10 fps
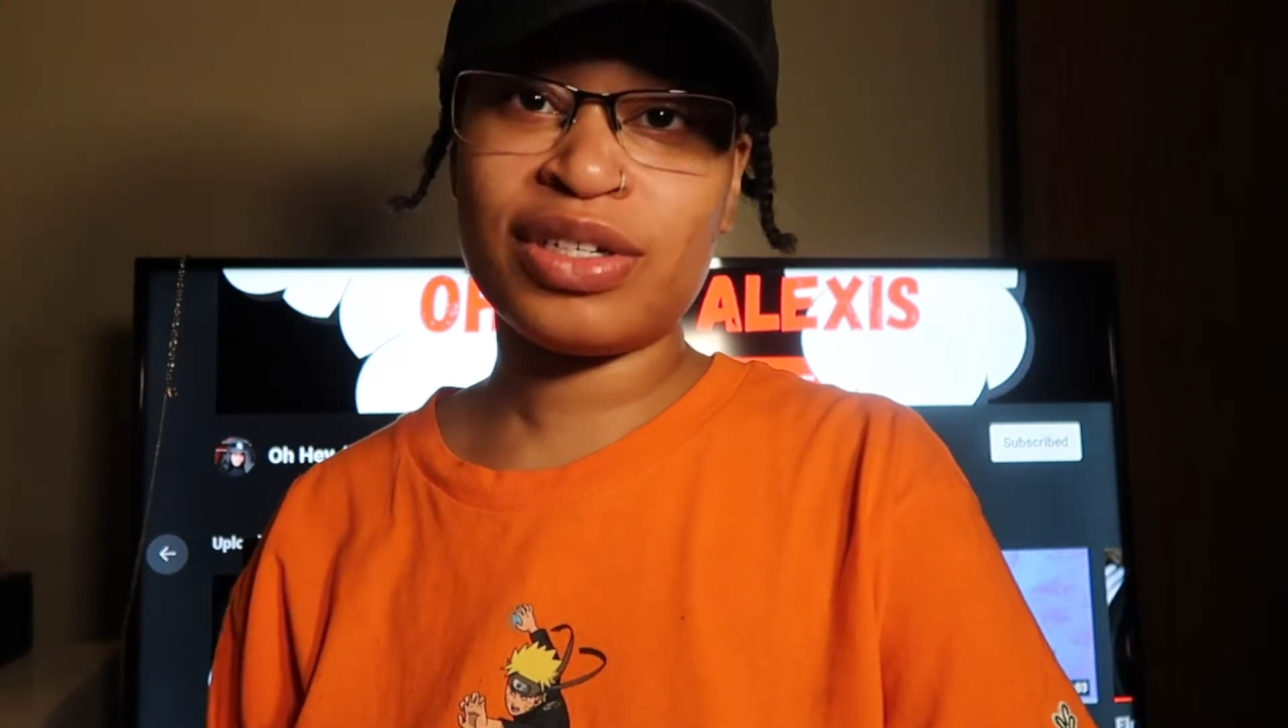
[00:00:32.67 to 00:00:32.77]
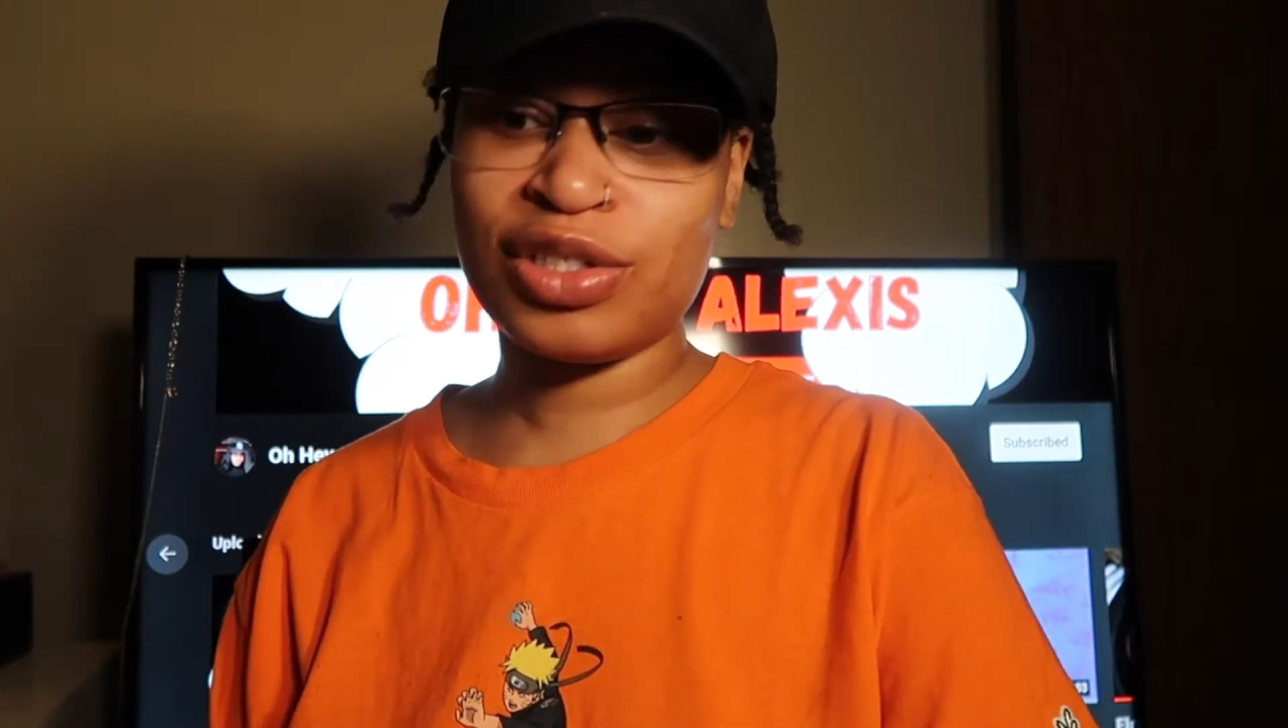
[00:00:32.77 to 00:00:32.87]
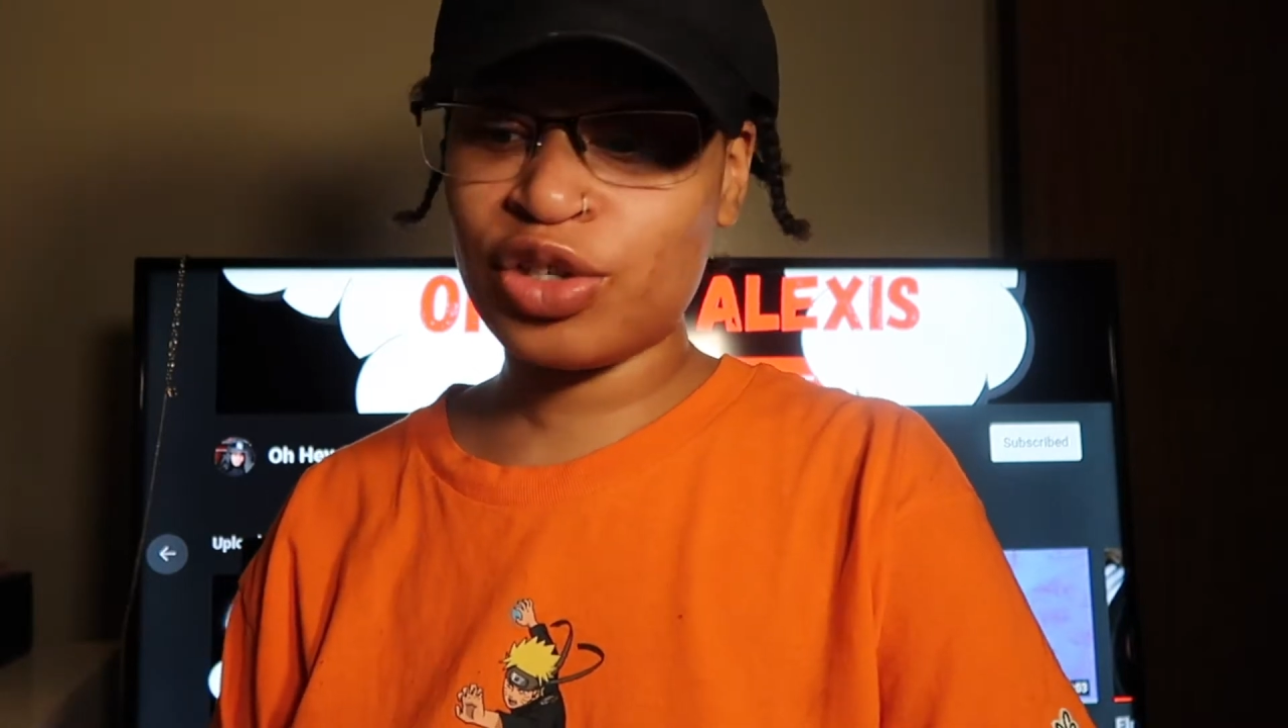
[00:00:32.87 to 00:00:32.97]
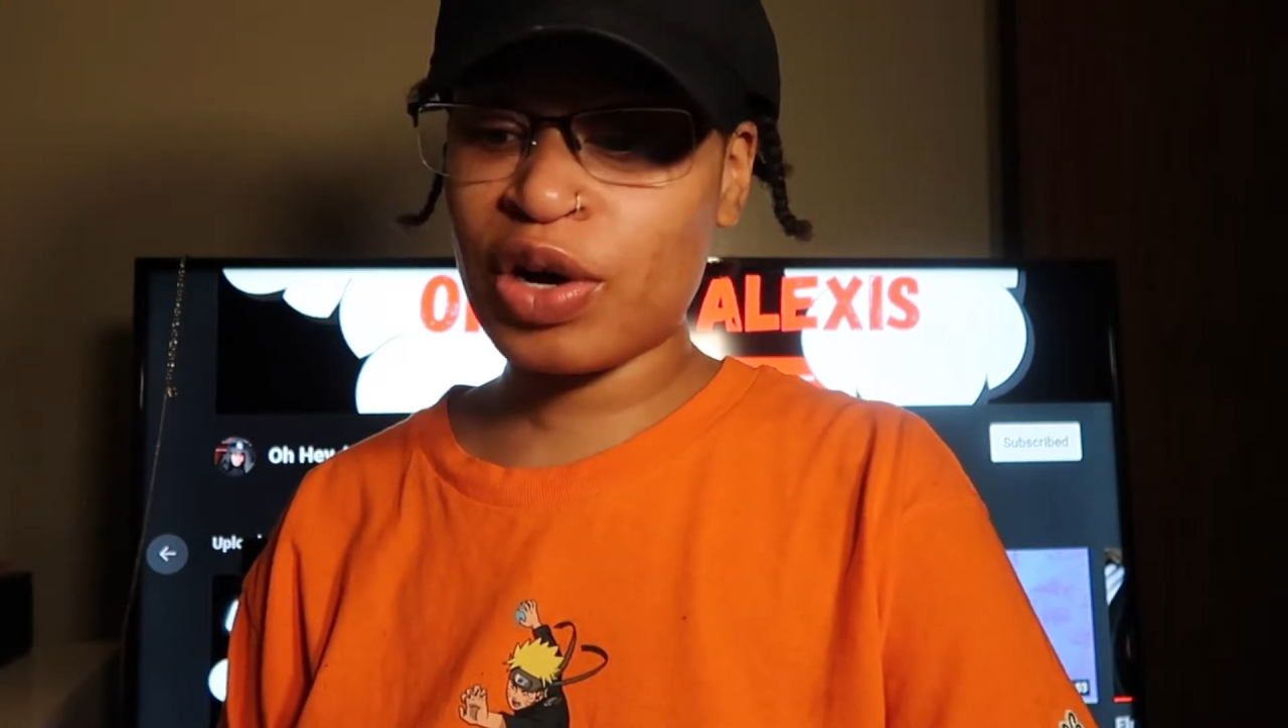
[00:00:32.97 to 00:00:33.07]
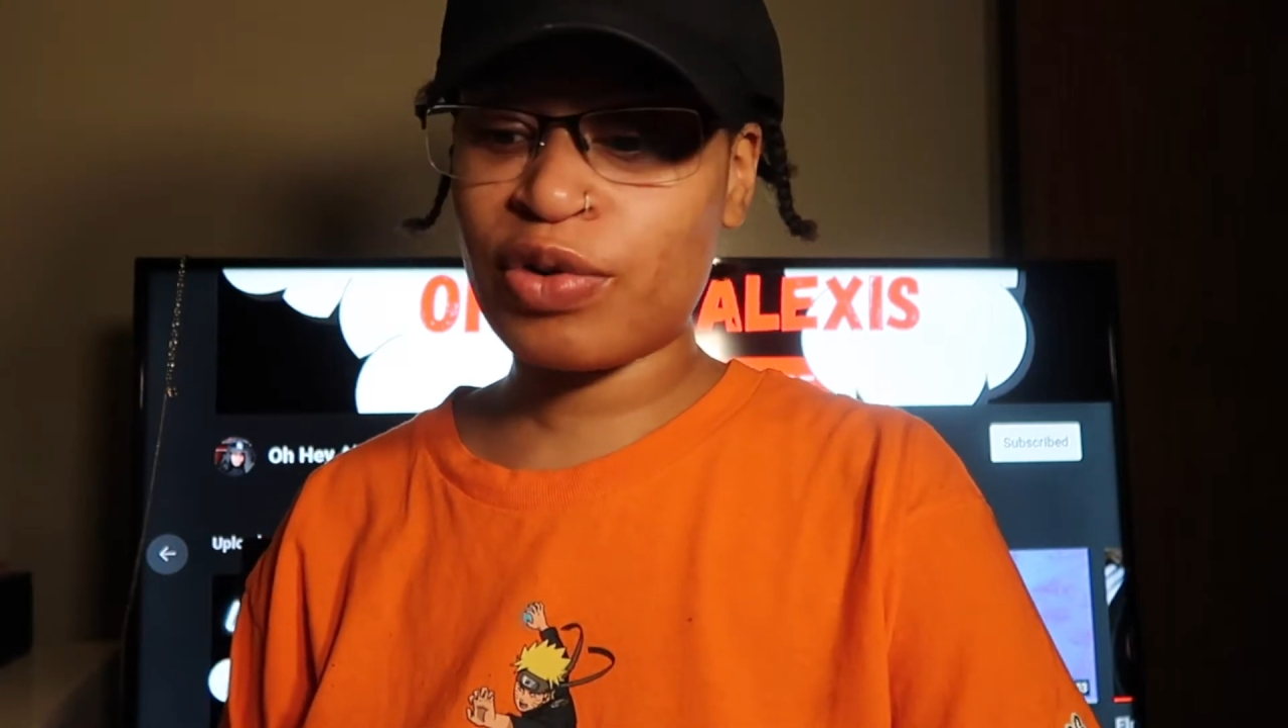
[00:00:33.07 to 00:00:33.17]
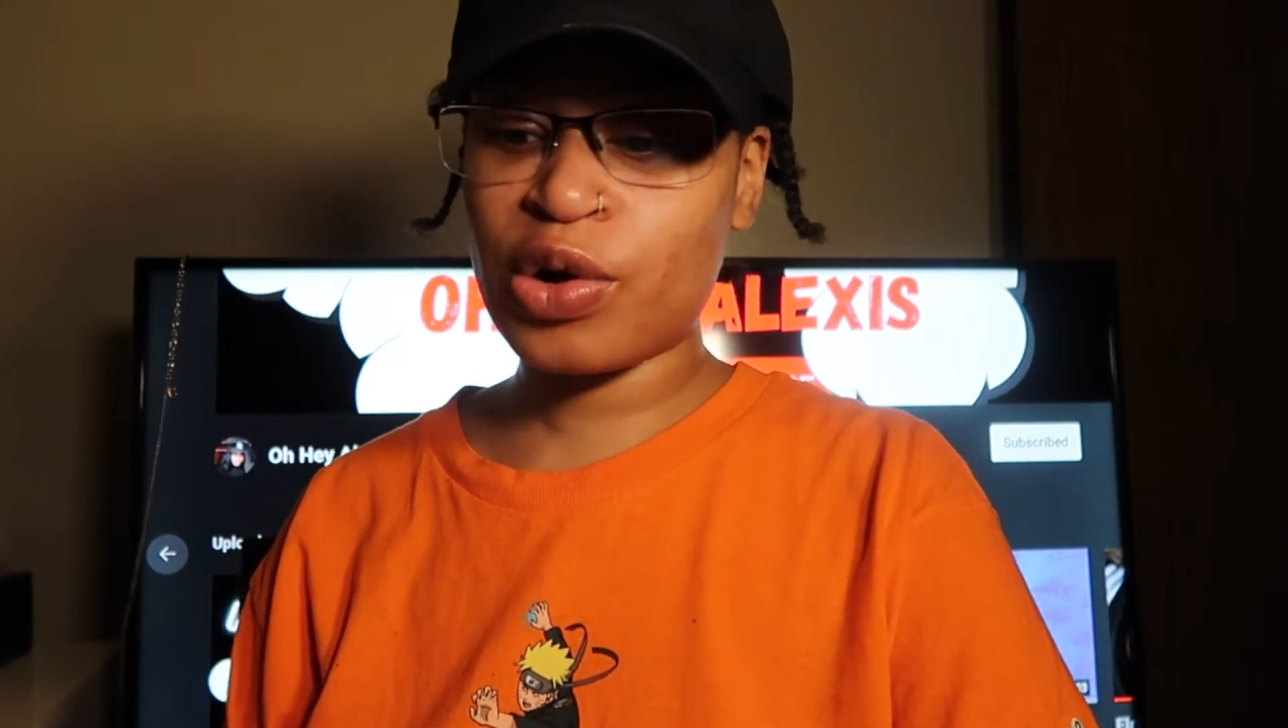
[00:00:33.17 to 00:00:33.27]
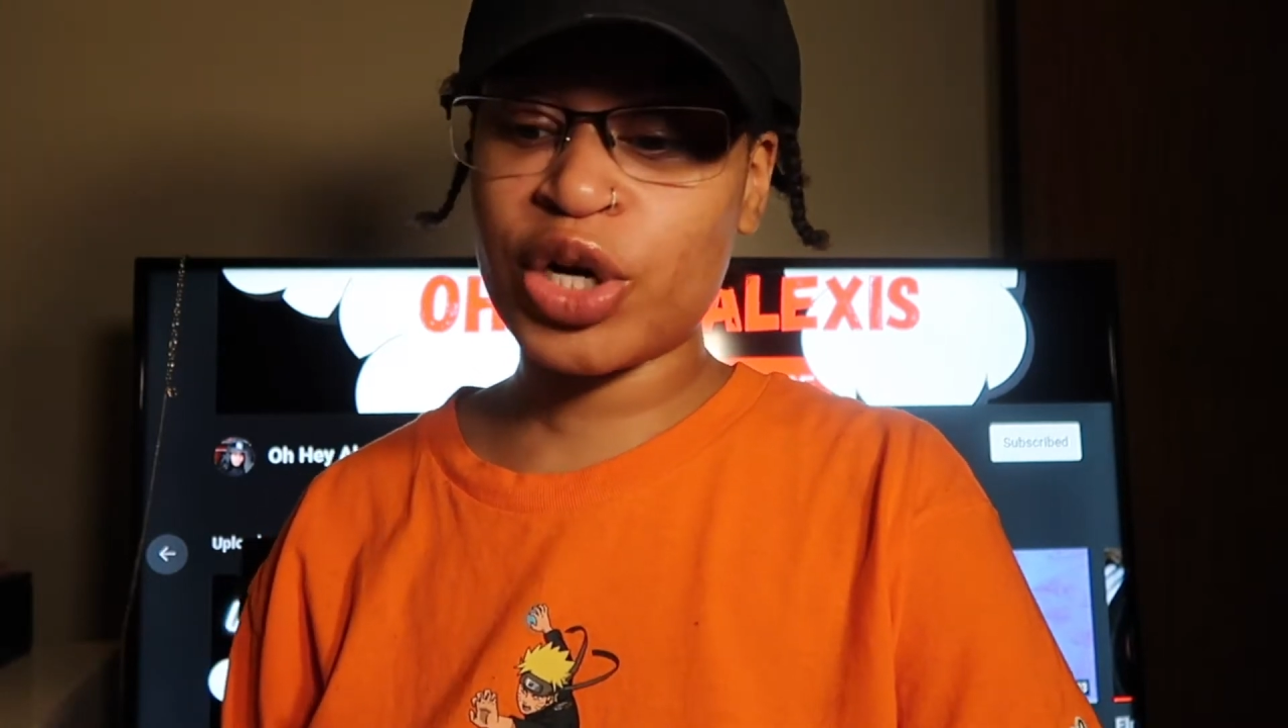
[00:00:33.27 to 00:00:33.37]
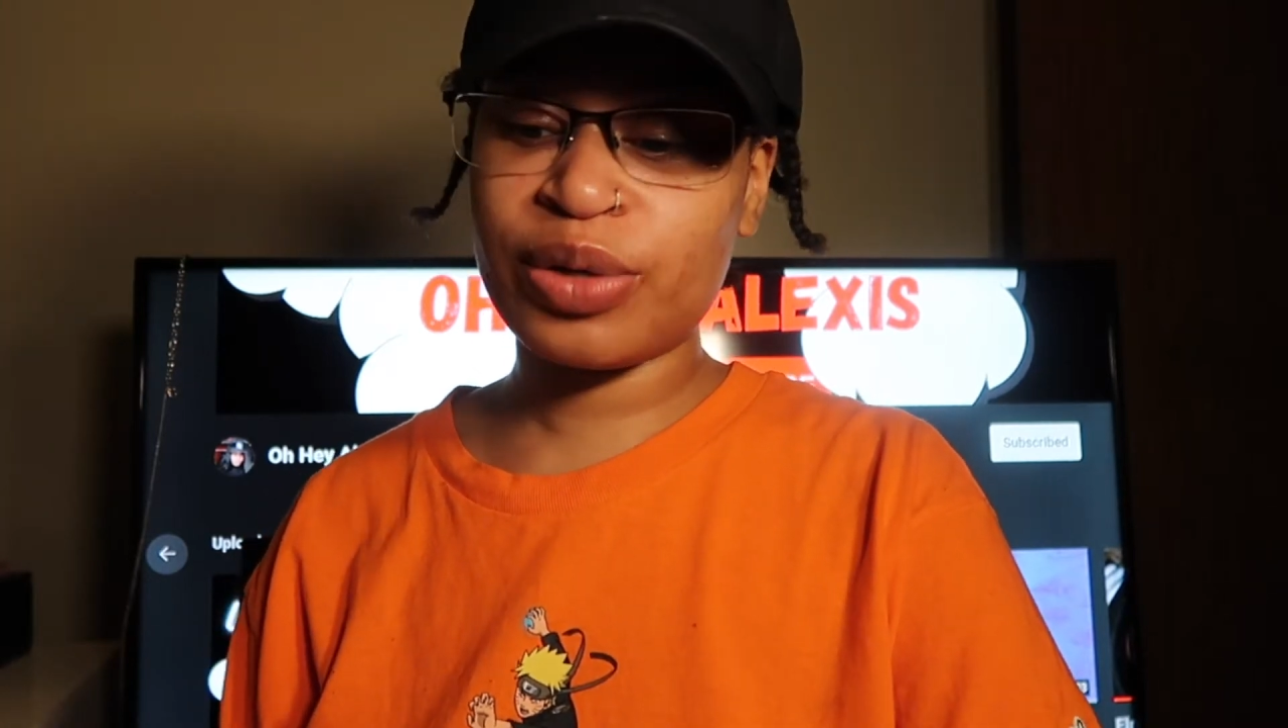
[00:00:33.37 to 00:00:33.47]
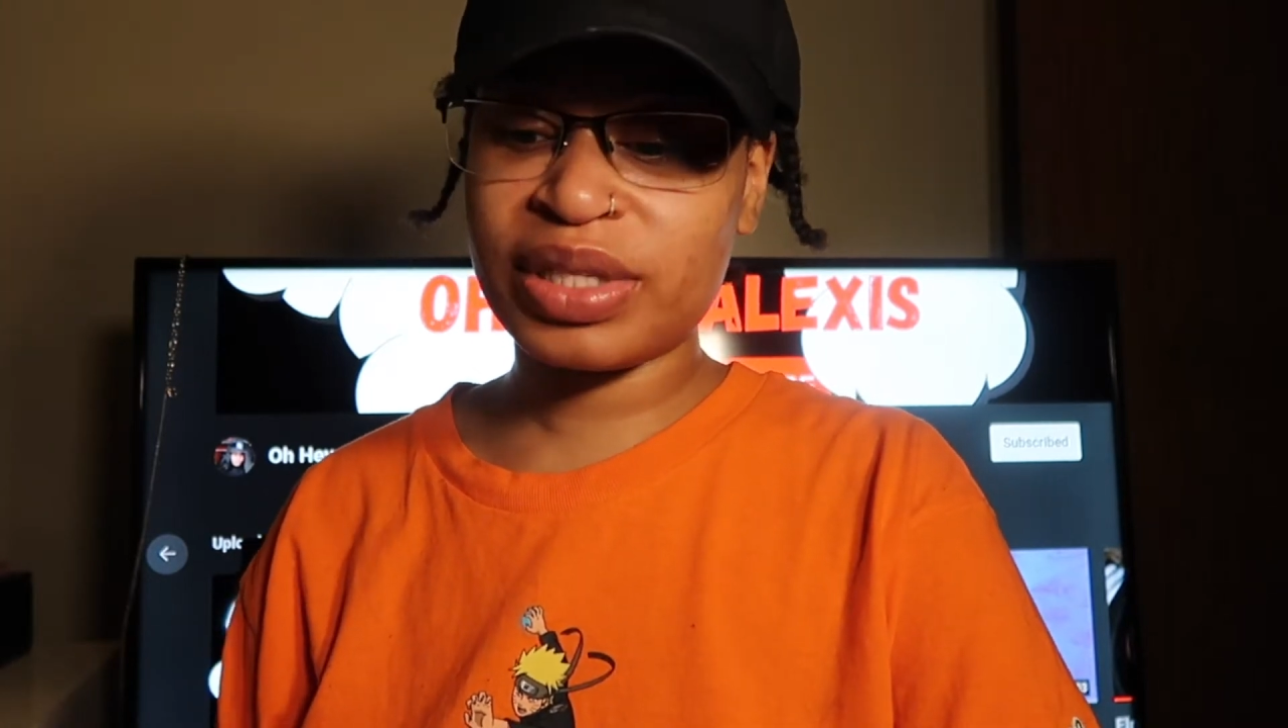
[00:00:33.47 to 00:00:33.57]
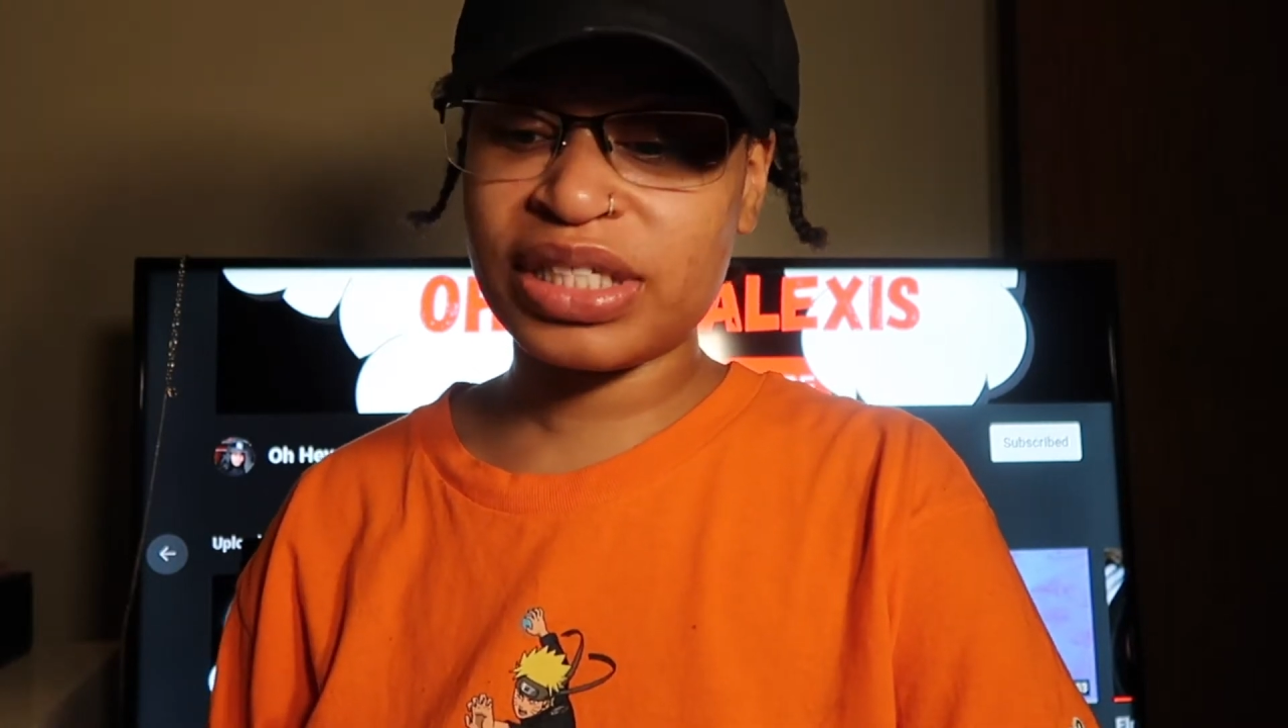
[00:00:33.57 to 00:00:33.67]
you know I
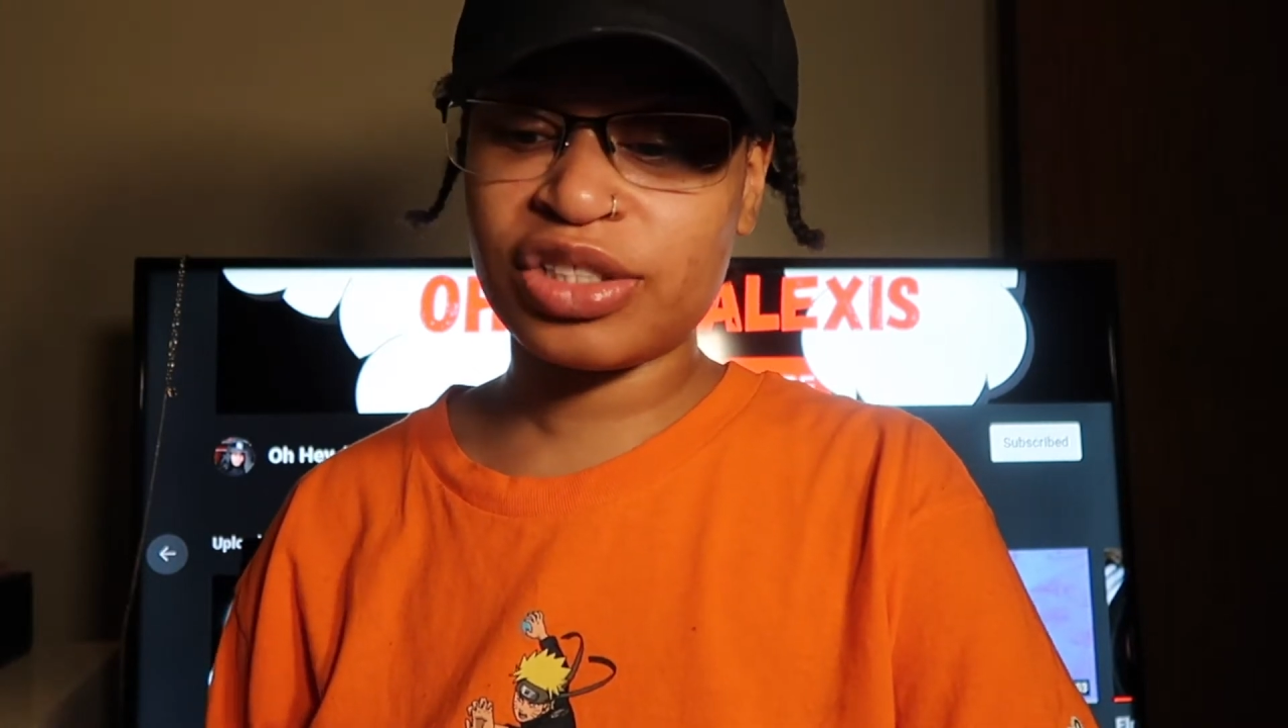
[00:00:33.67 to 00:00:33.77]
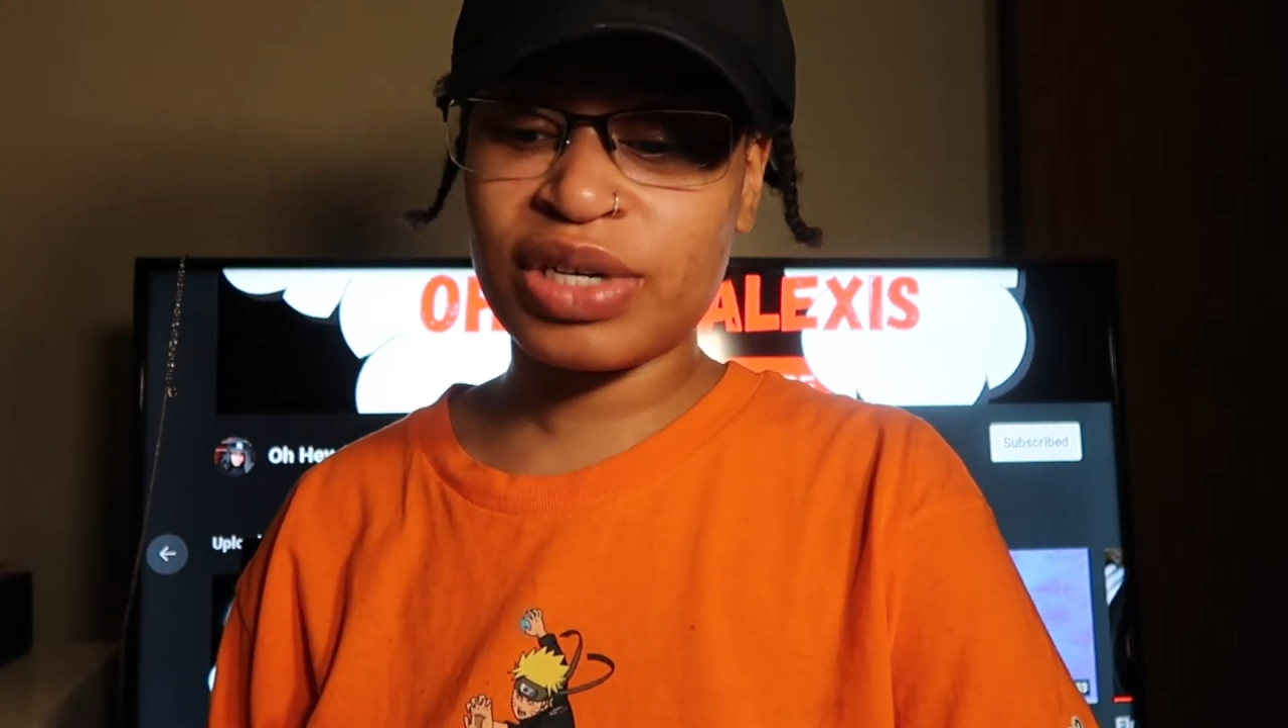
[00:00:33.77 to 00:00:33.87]
recorded with this